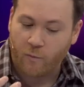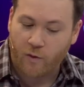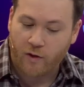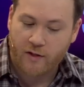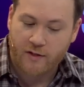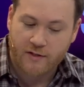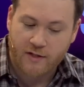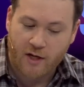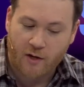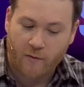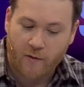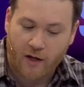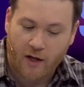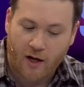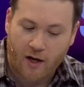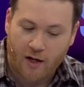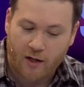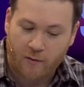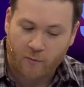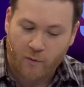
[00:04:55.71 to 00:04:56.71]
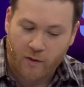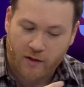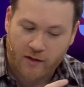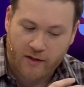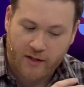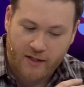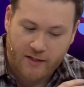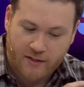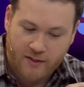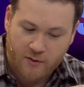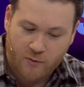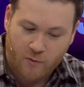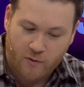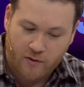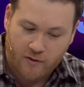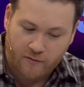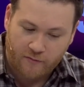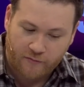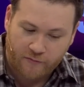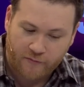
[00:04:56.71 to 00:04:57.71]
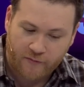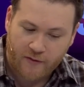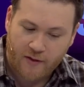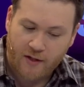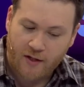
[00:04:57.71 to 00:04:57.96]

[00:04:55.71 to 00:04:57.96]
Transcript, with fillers: what is going on with this sort of